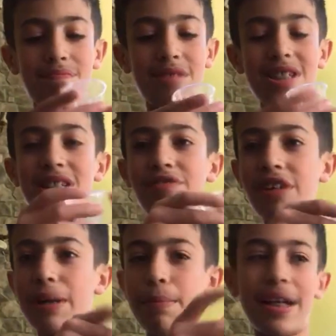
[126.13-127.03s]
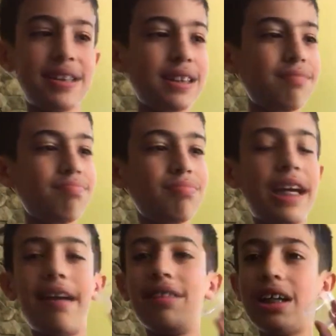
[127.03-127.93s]
Is this for like medicine?
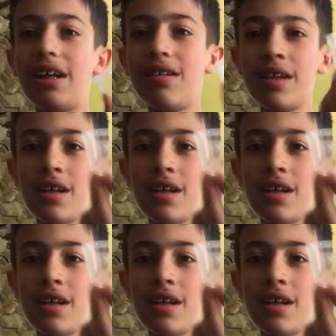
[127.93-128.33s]
Yeah, like a